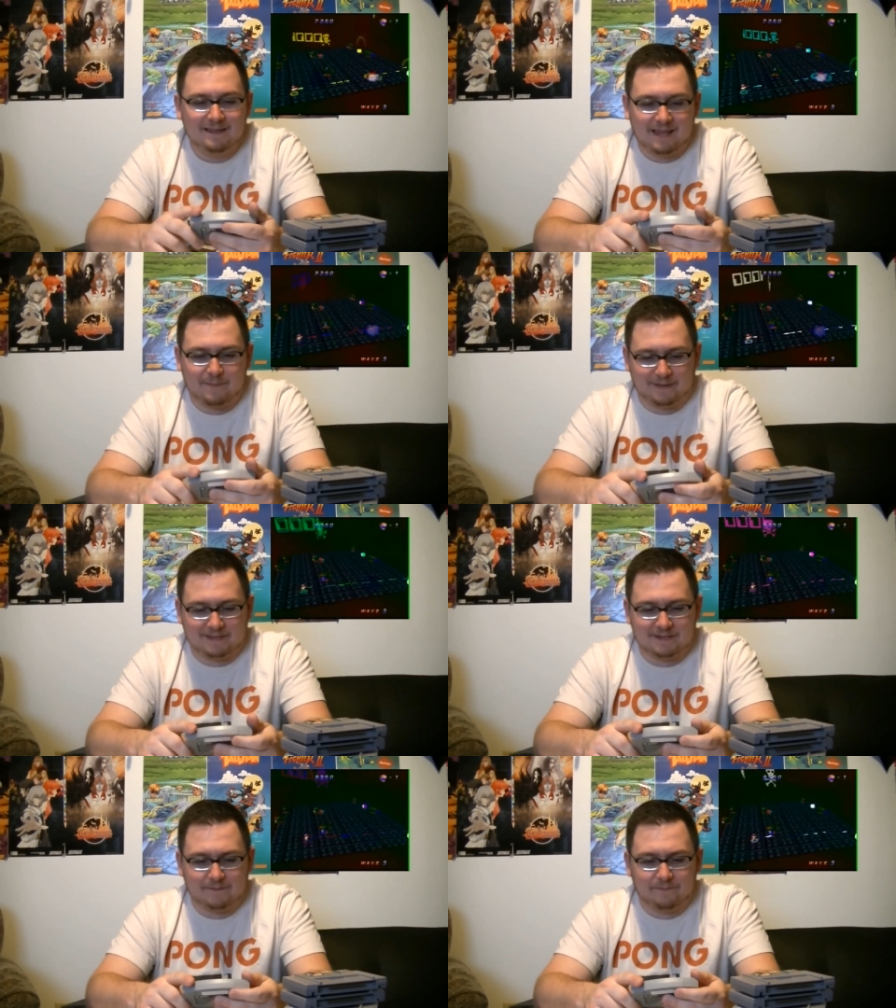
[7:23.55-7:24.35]
I picked
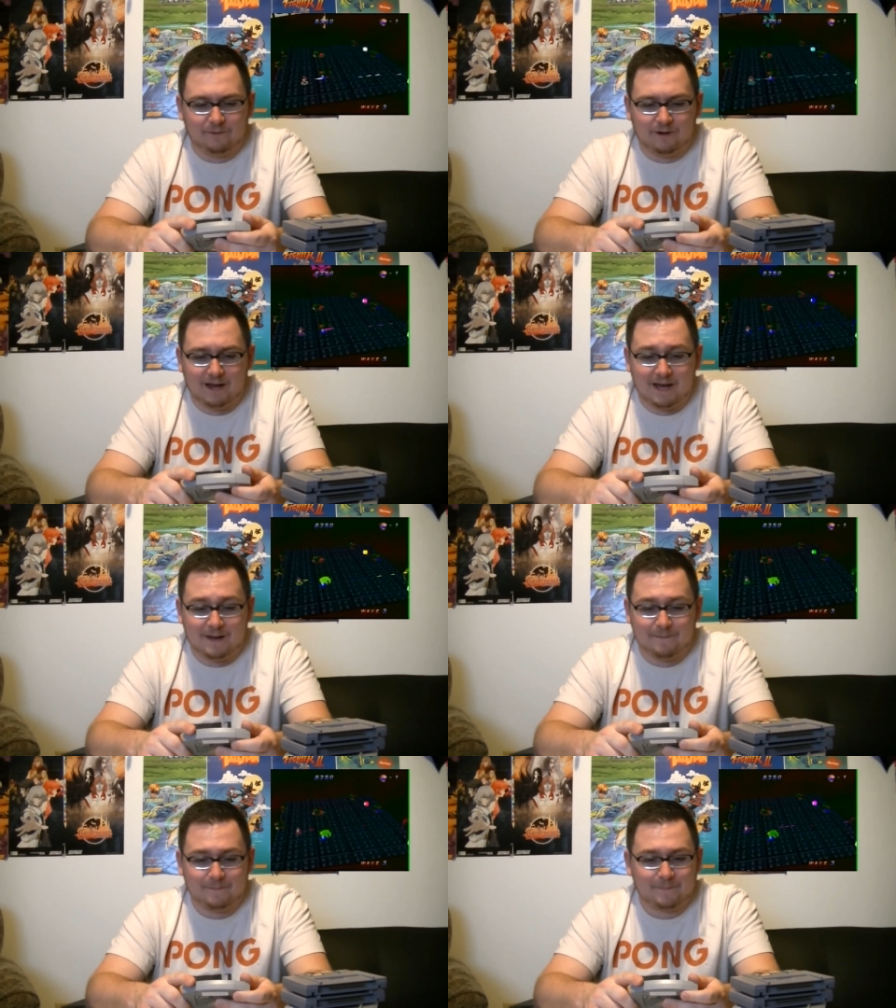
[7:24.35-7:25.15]
this up for.
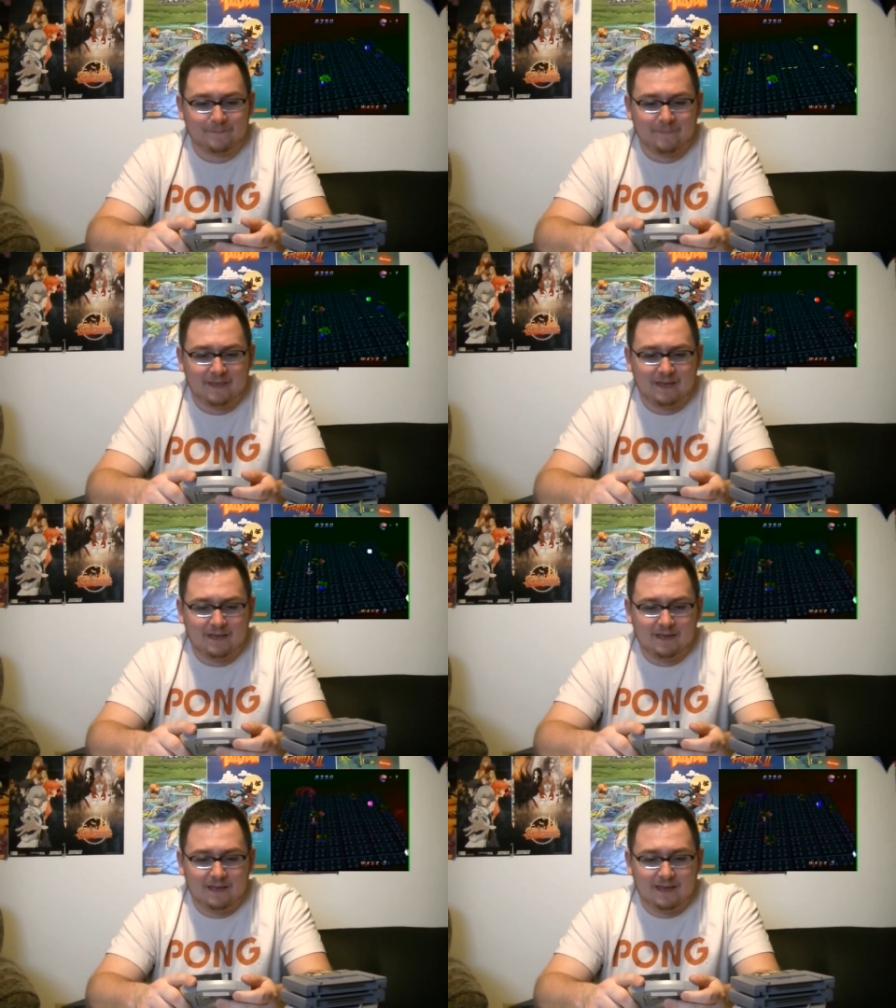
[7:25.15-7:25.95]
Um,
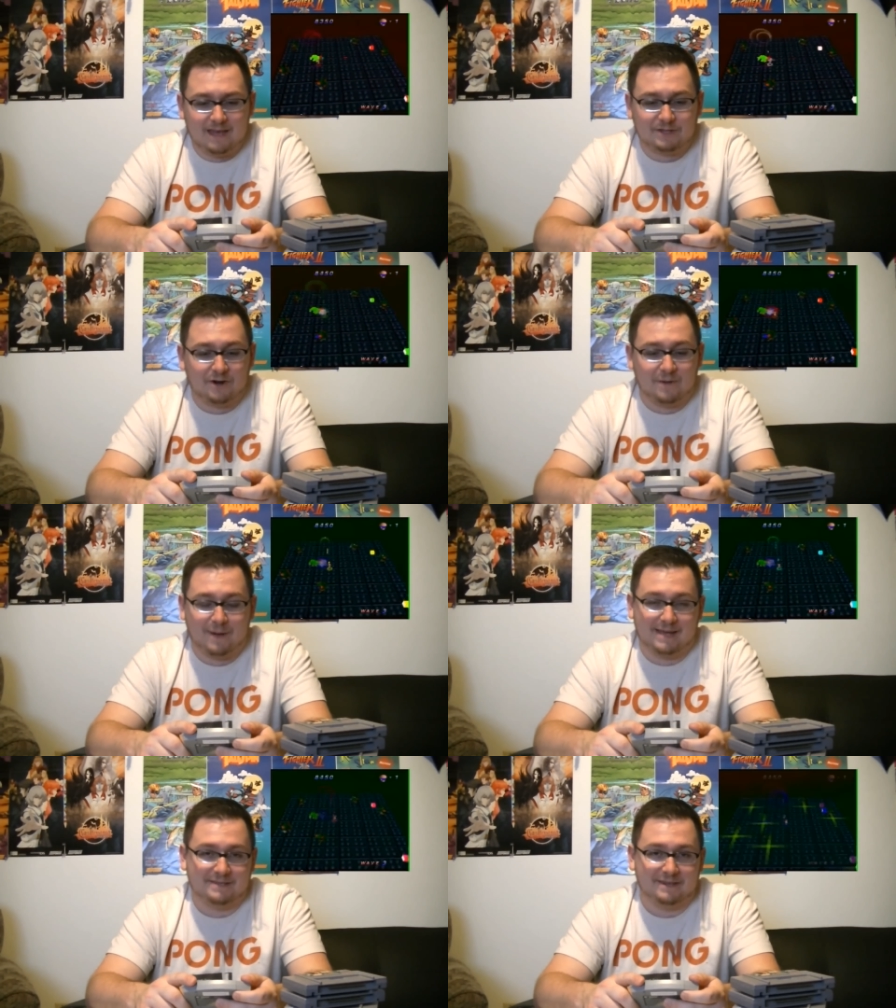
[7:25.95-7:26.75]
it's hard to
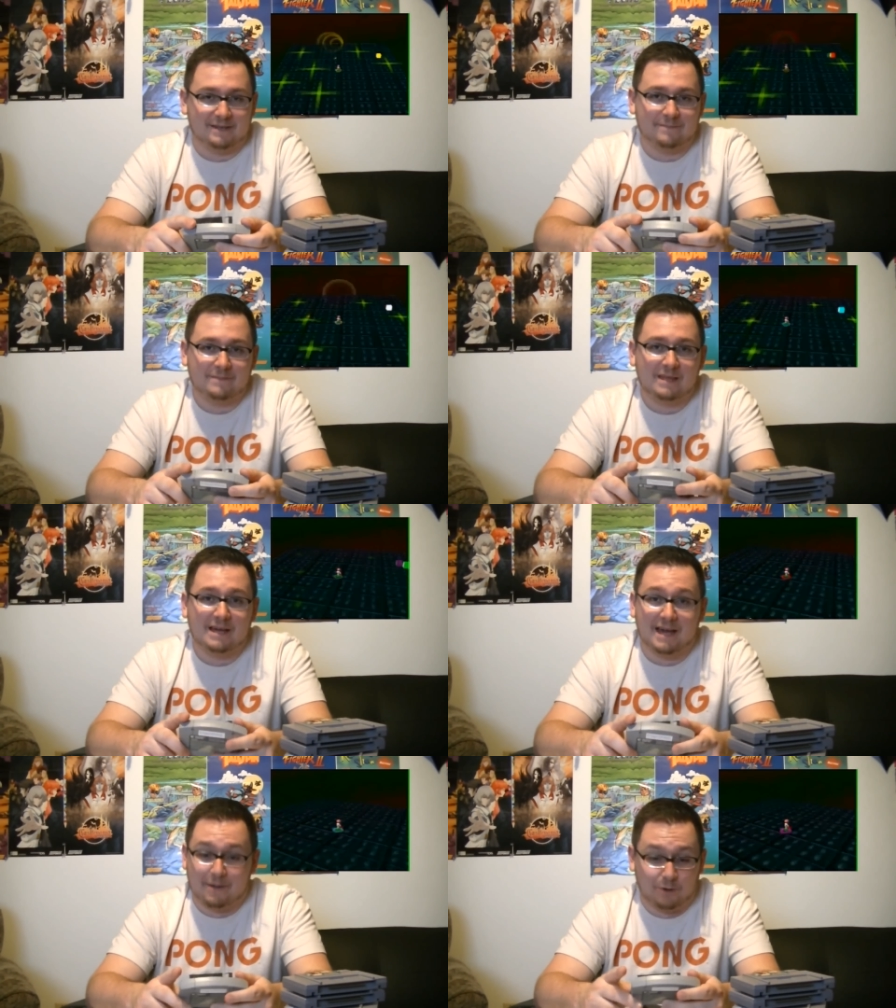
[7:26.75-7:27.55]
pass it up
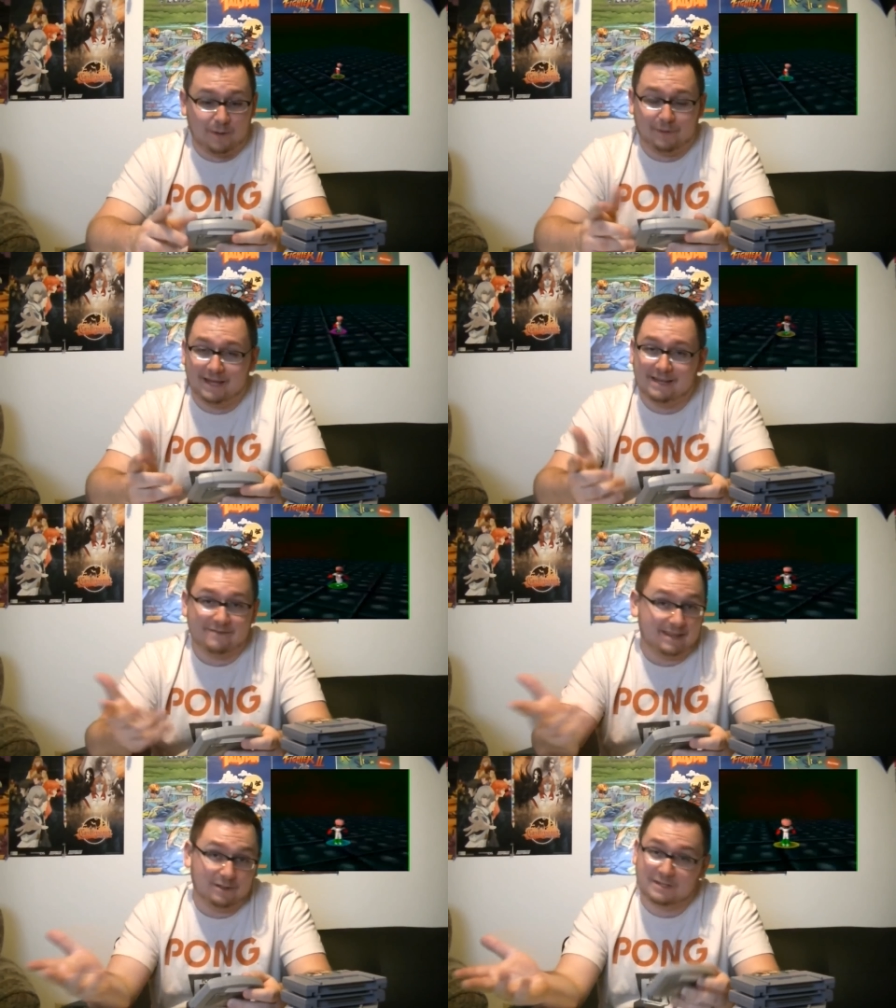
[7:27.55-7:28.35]
uh, what I played
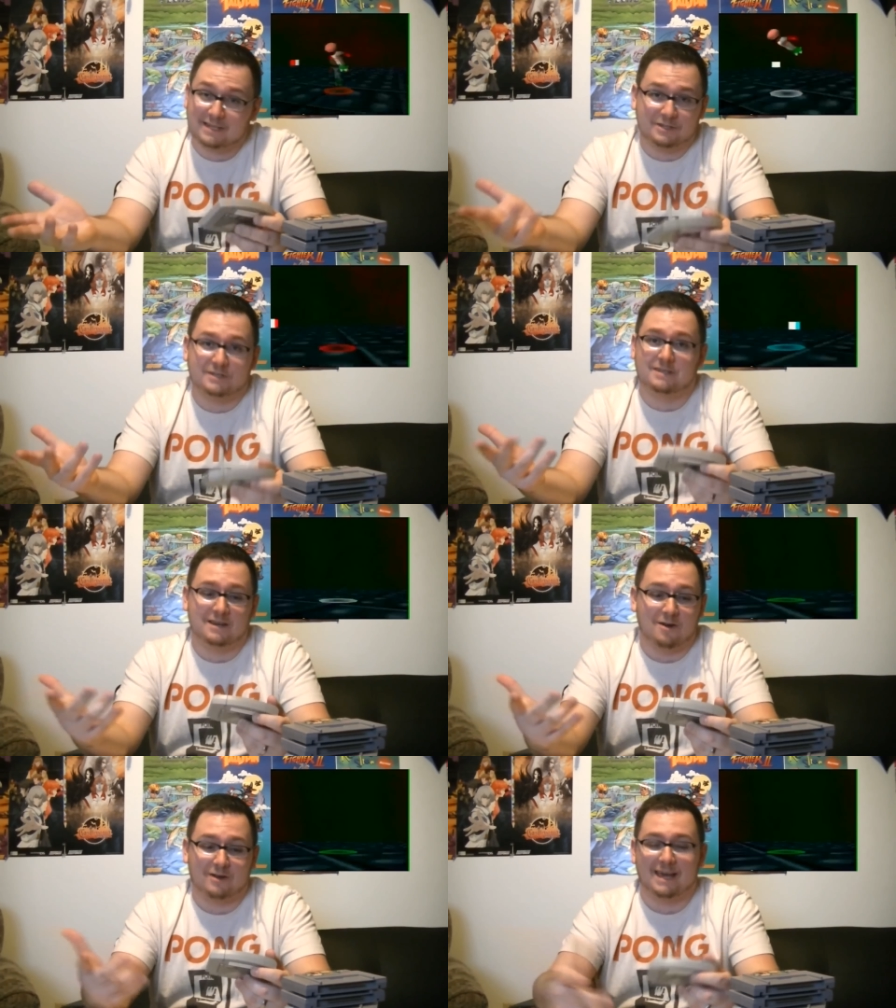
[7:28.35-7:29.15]
of it, it looks like just
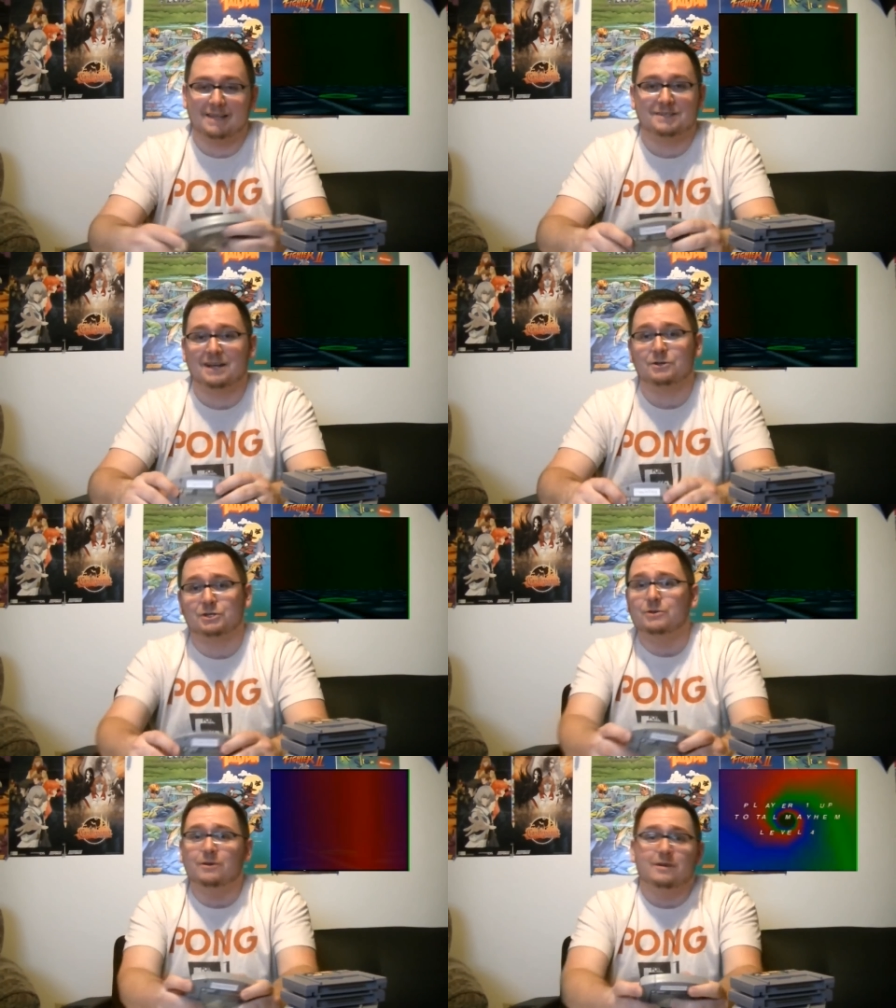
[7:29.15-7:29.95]
an arcade style
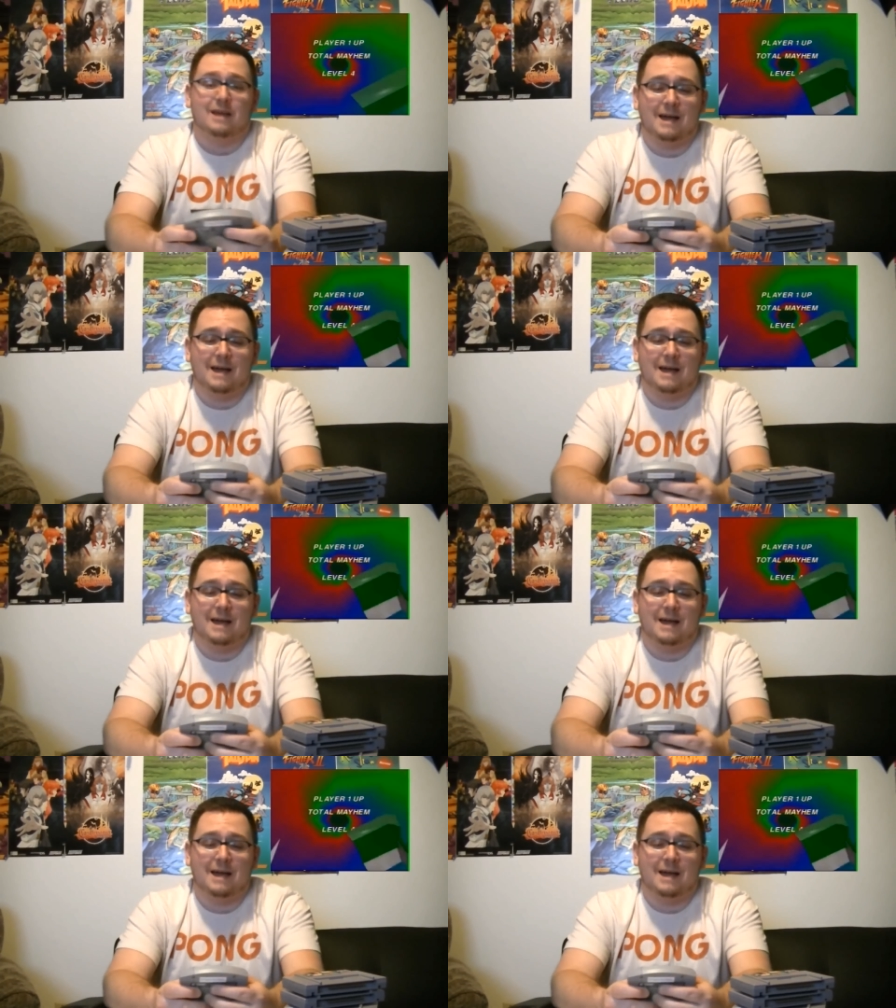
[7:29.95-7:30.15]
shooter.